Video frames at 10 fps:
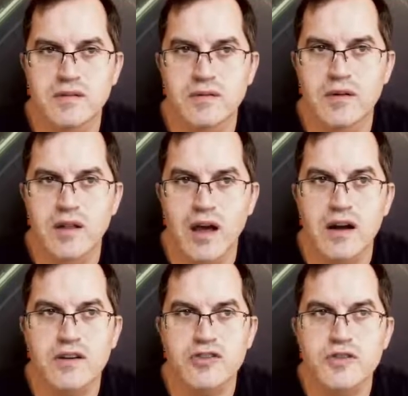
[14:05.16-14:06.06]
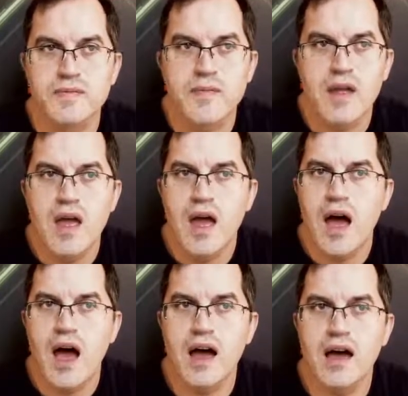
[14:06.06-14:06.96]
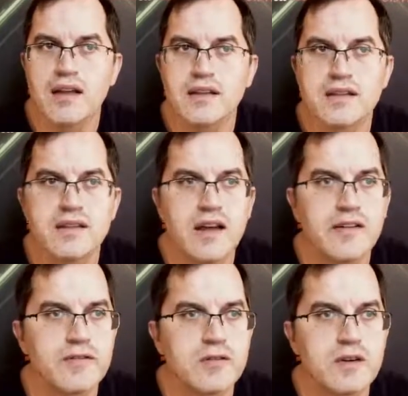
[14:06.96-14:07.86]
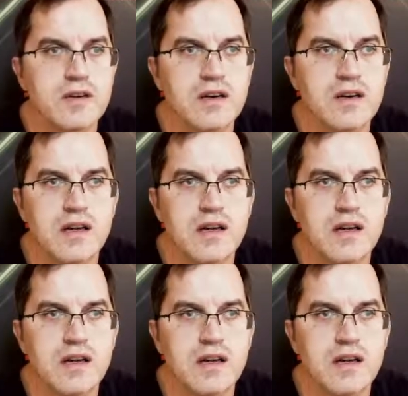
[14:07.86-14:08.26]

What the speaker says: large, and therefore